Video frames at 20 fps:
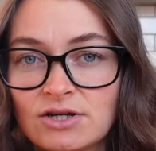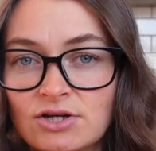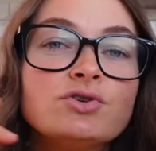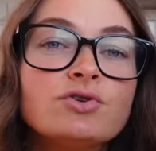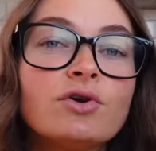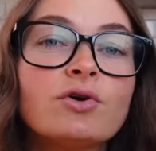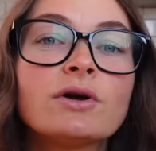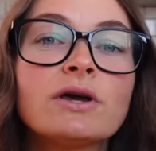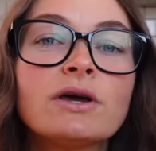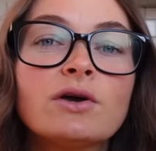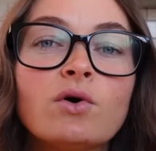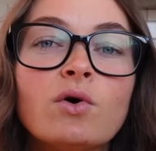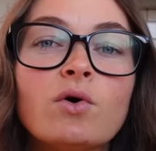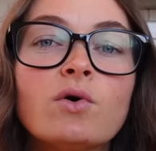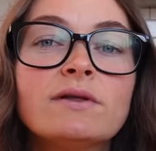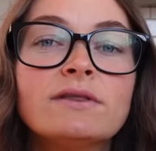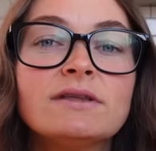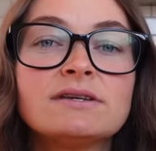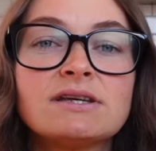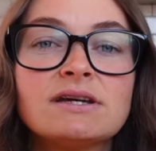Do not get
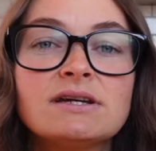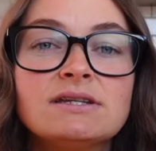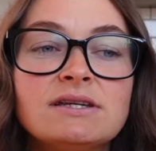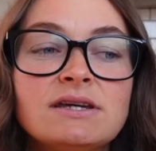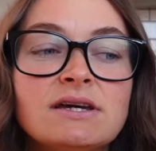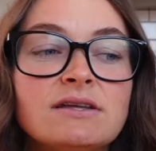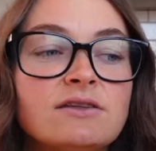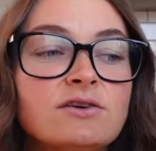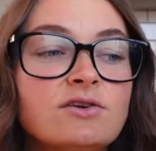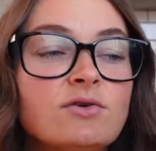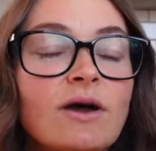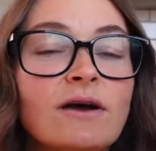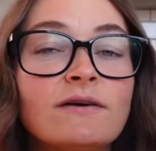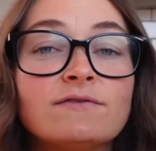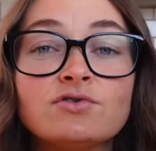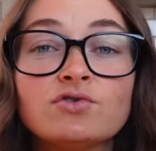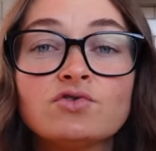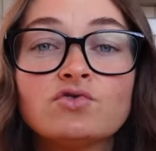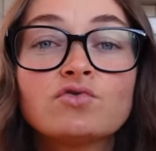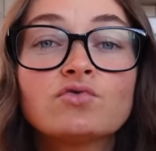caught in this idea that you
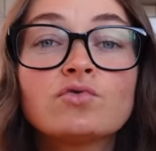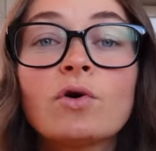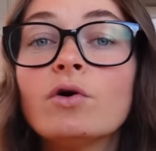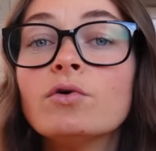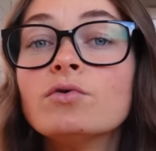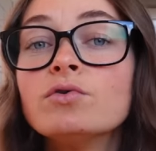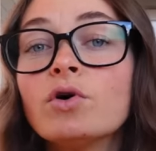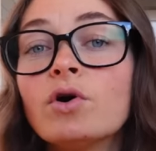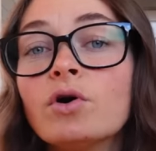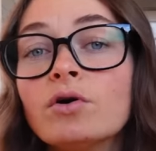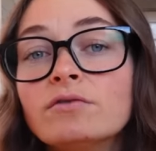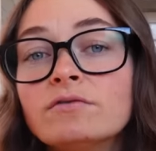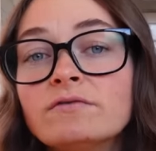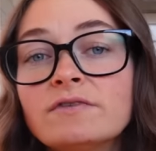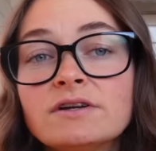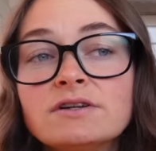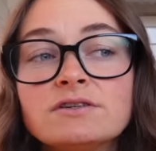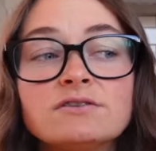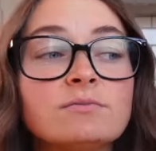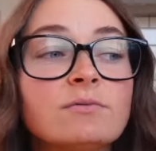have to grow your own
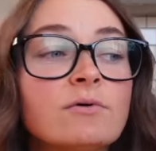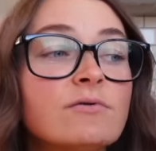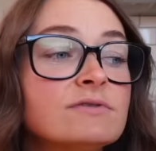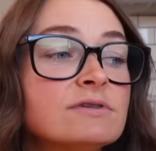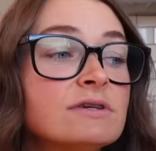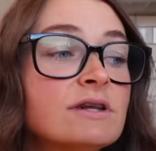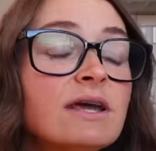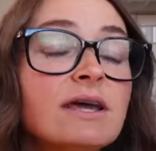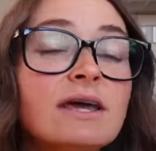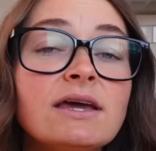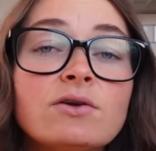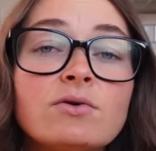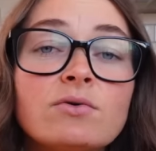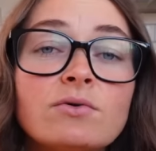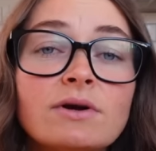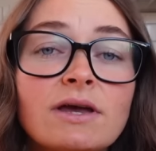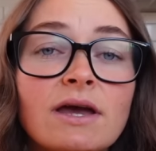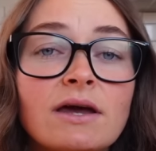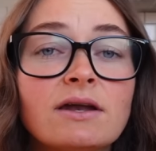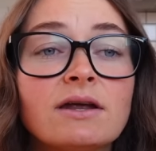vegetables and eat
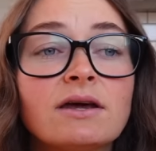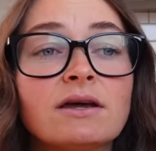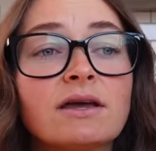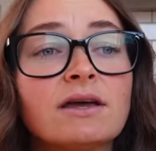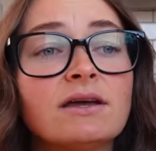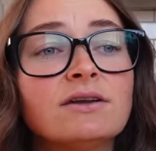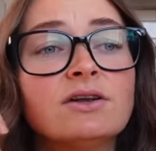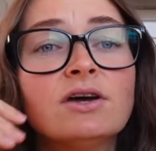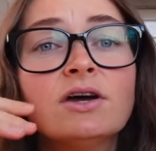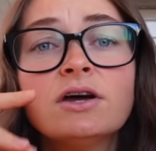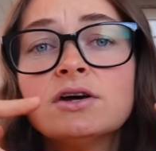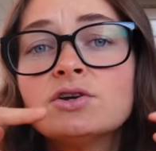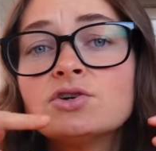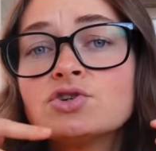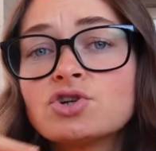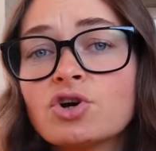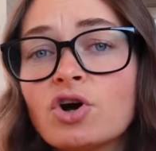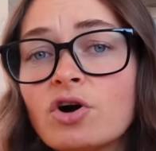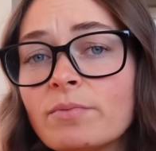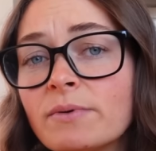organic and
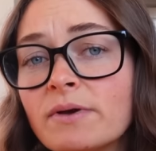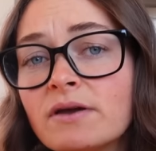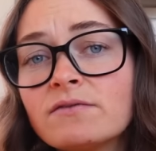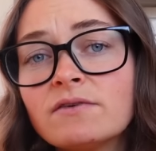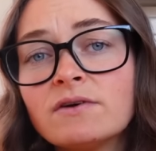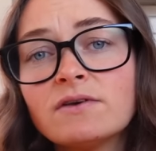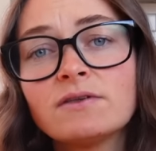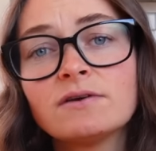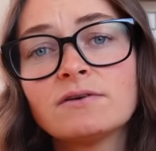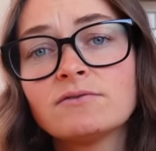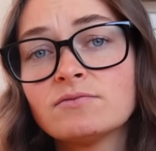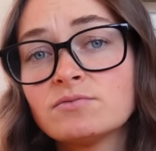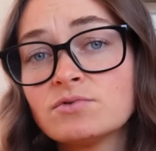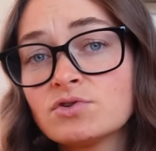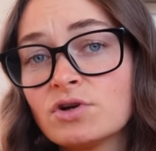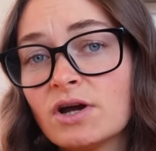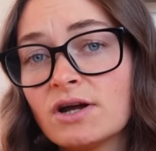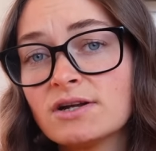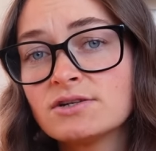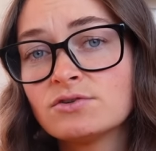chop everything from
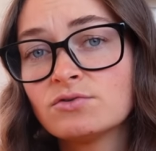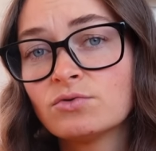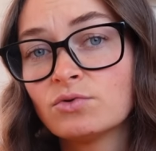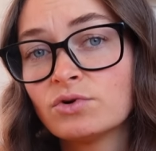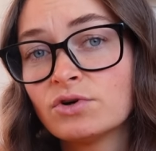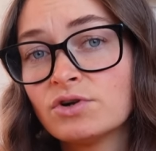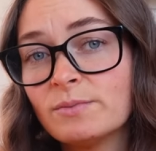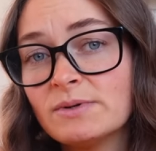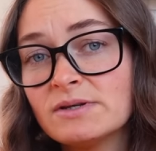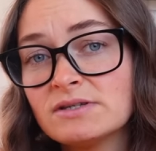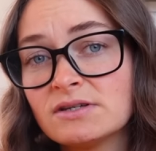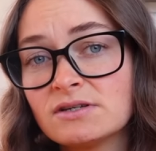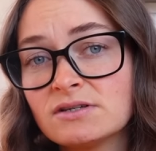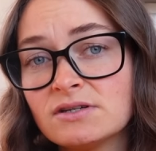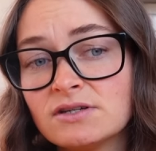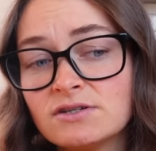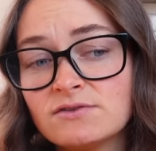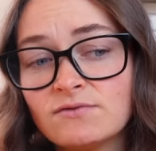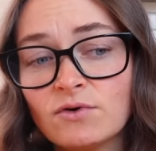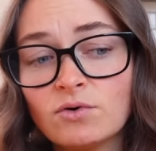scratch in order to be
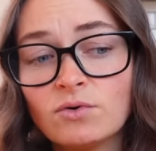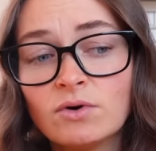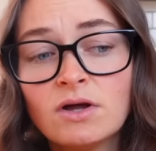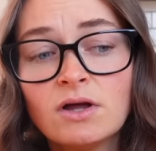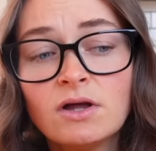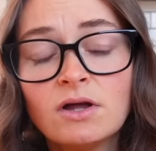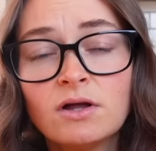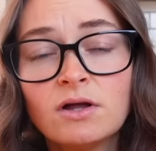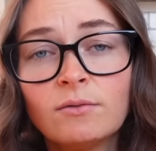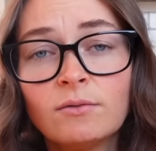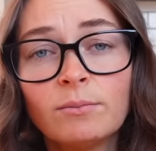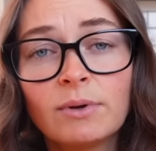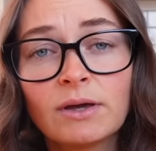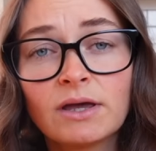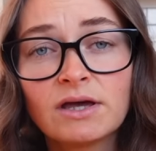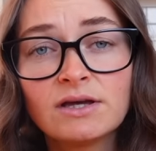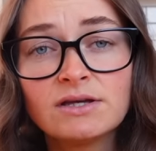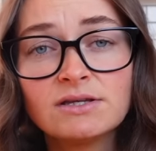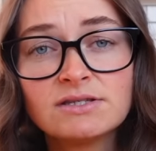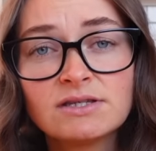successful
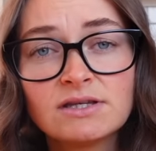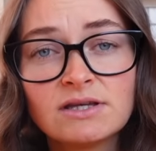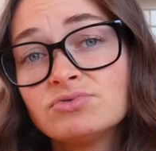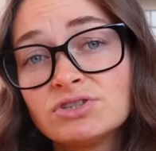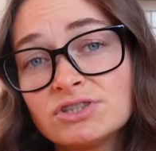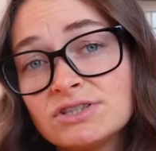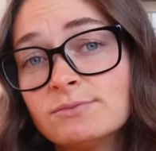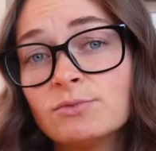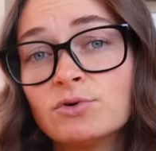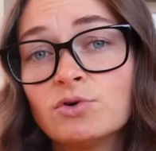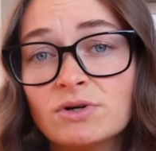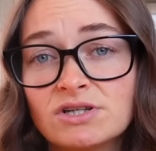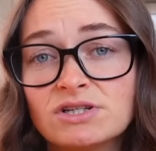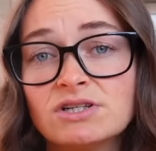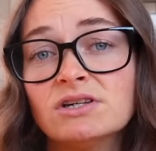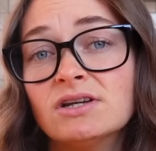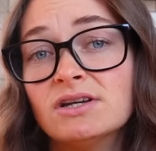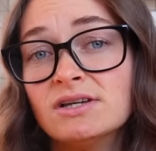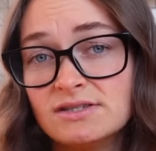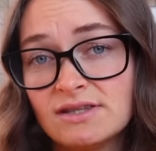because simple
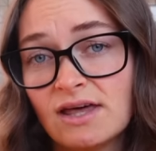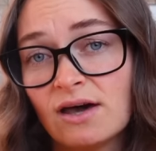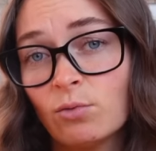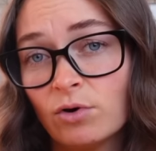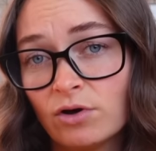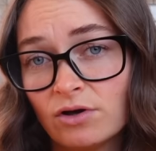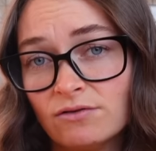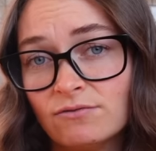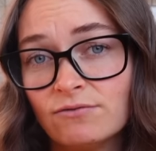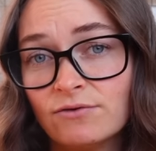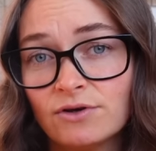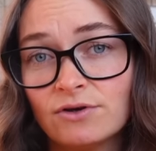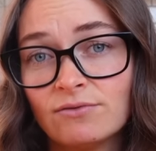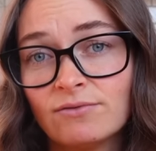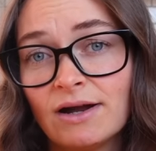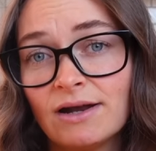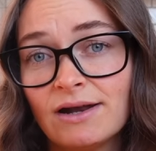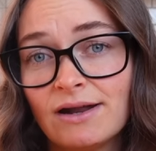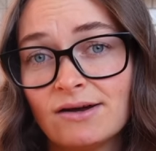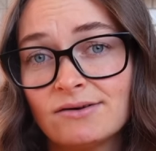question is that working for you
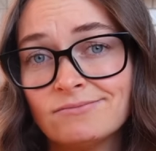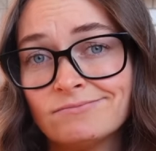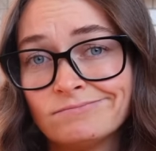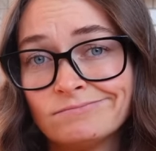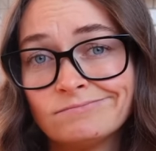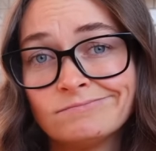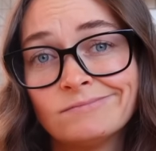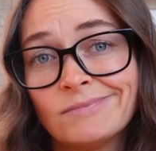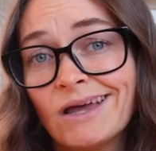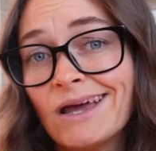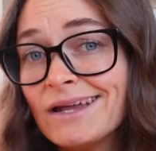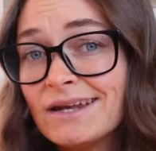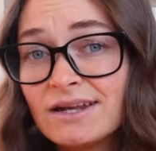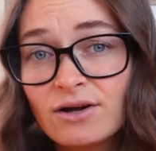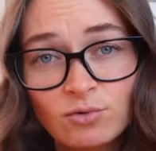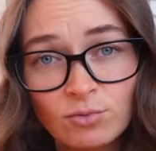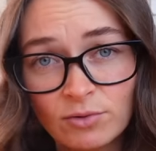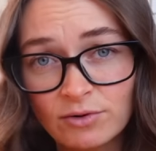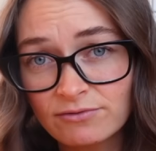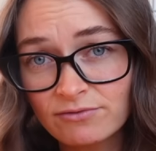right now it
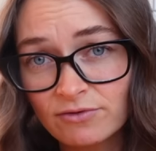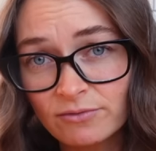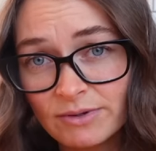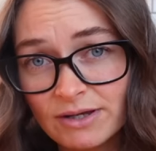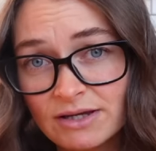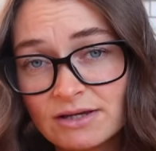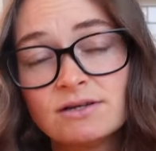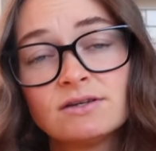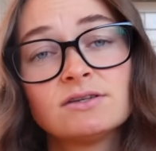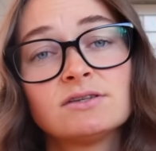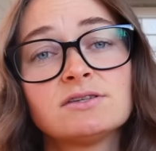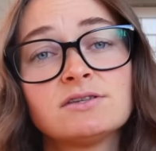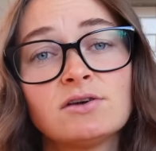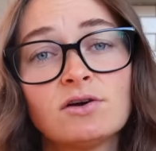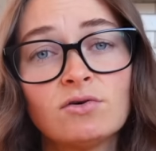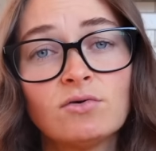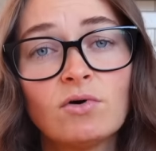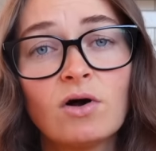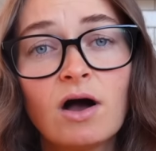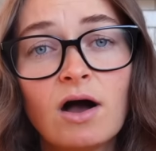don't work for me
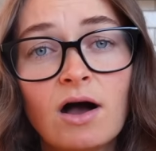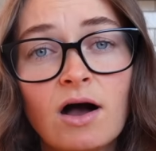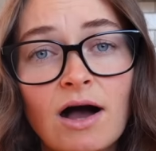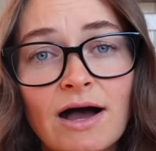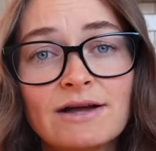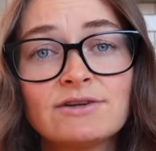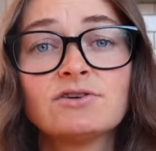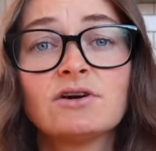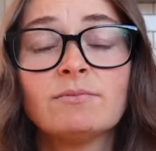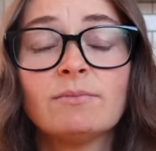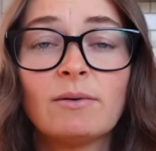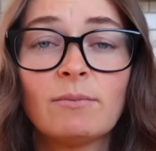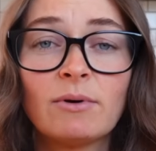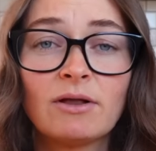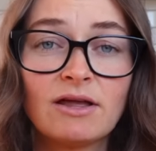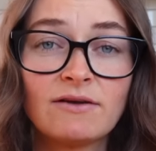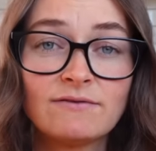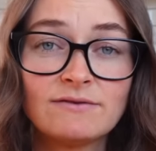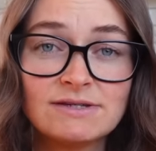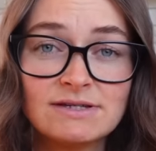so i try and make my
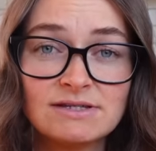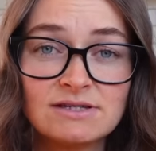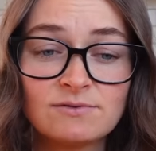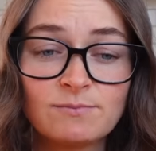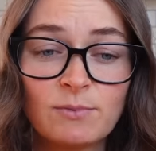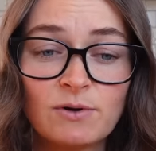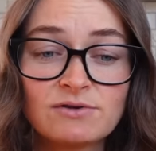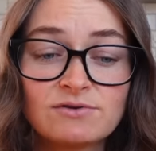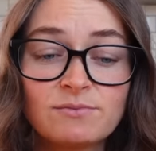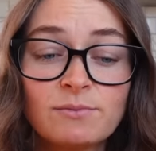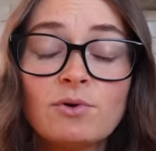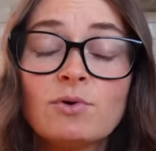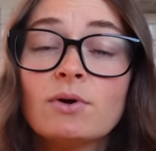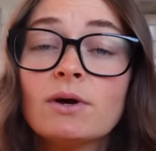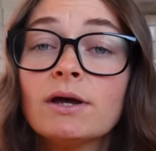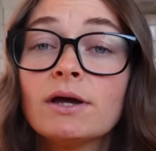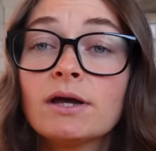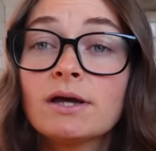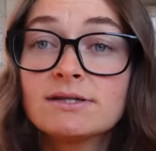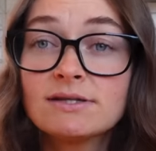life as easy as possible
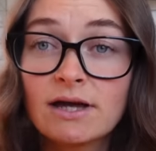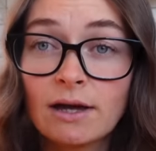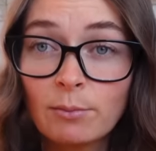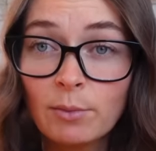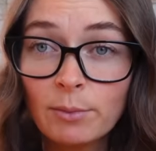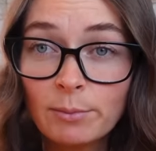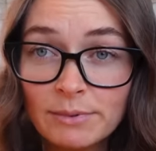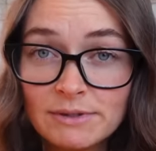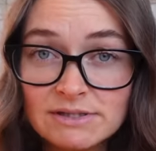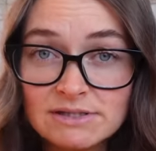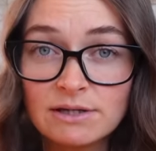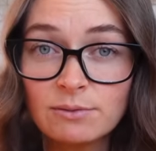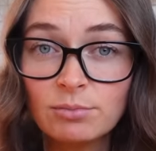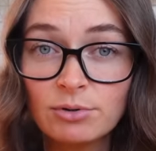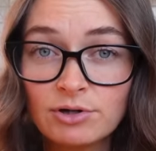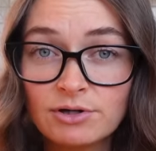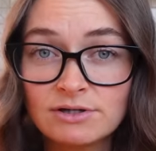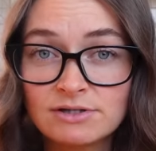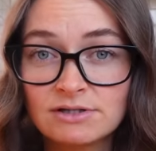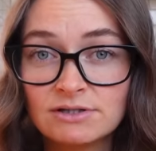because i'm a busy
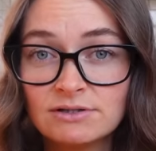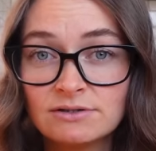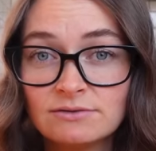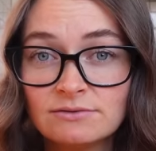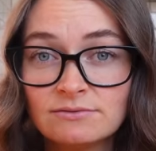person